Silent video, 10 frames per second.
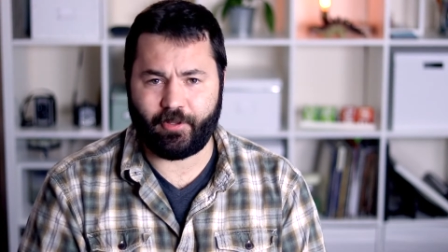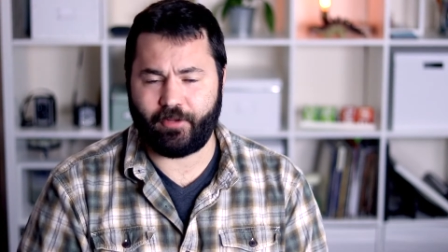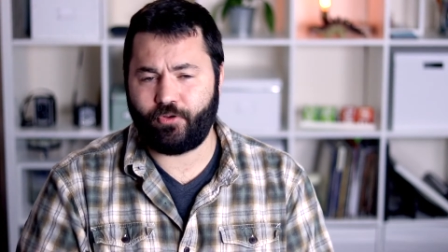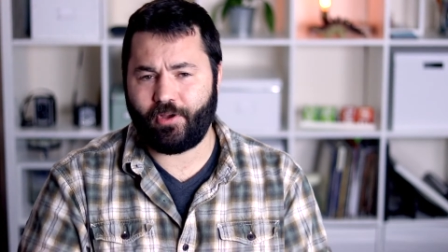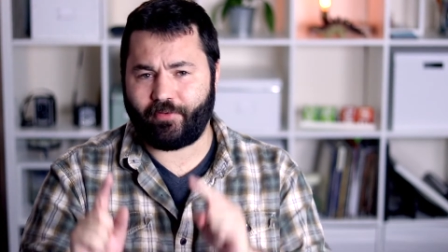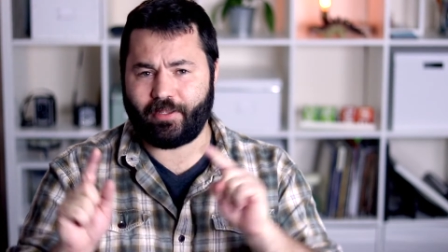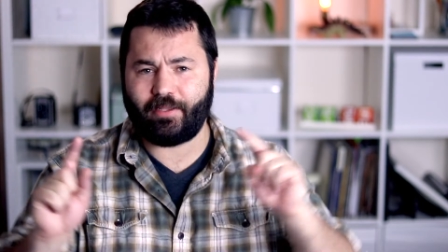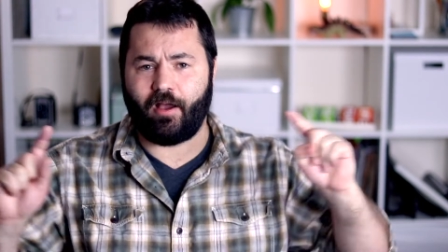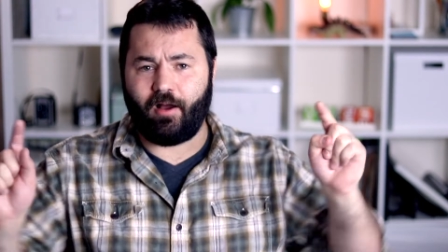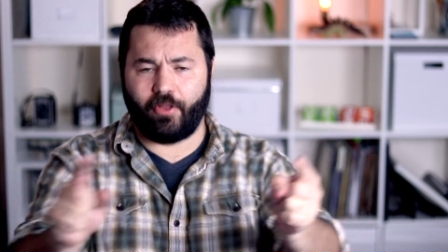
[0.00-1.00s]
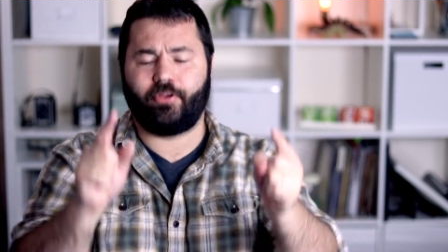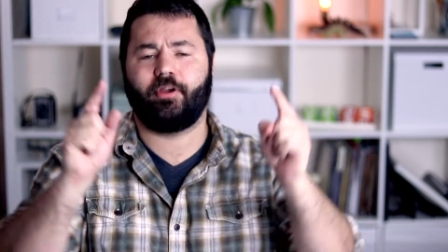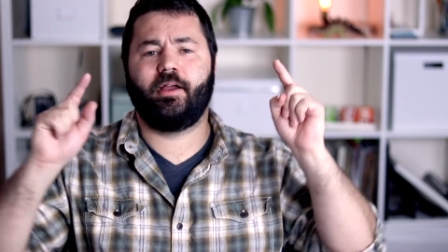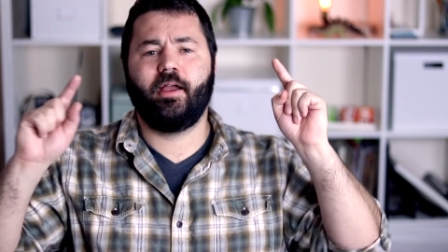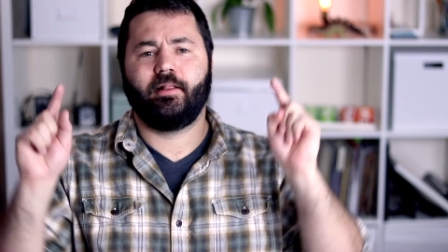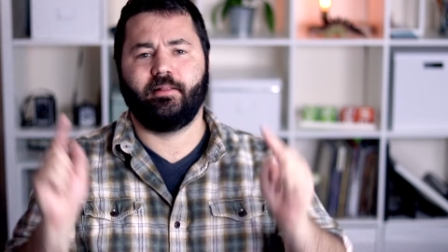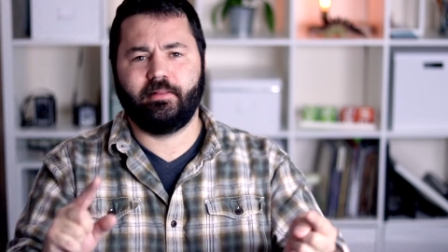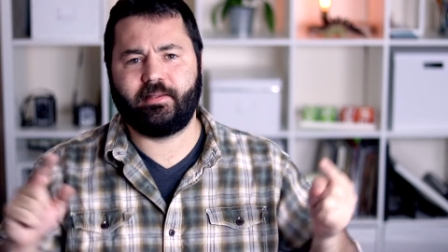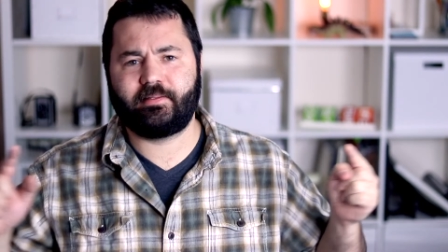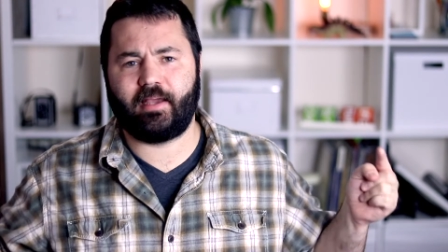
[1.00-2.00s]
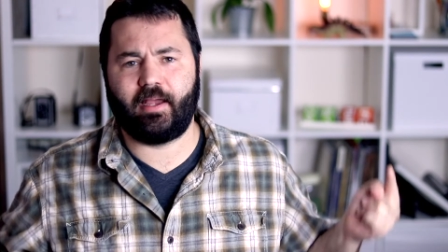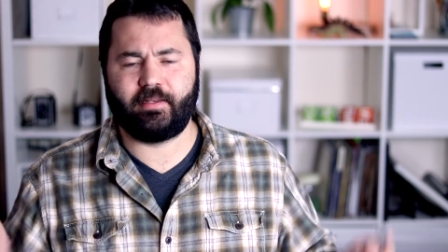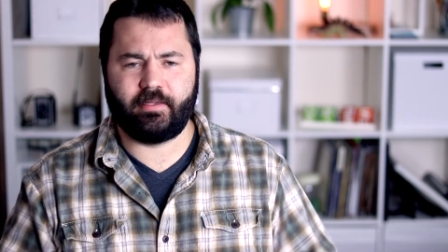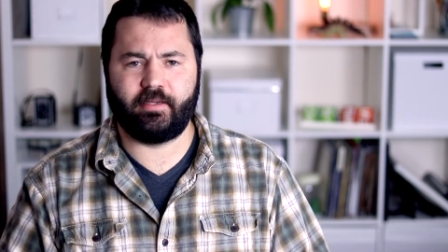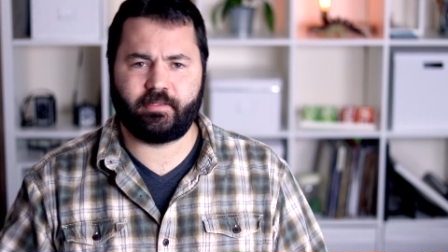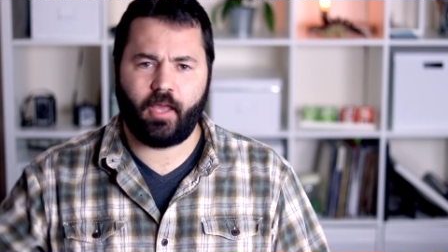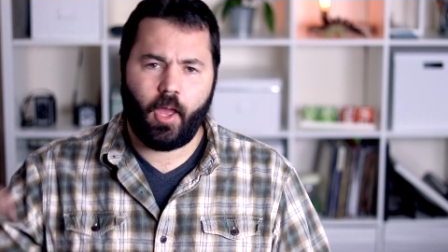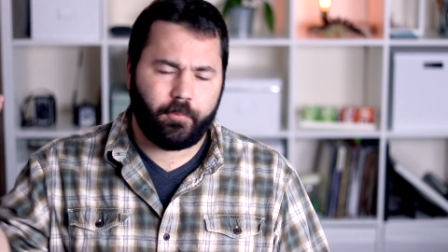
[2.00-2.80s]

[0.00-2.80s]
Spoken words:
And if you have any other Lent ideas,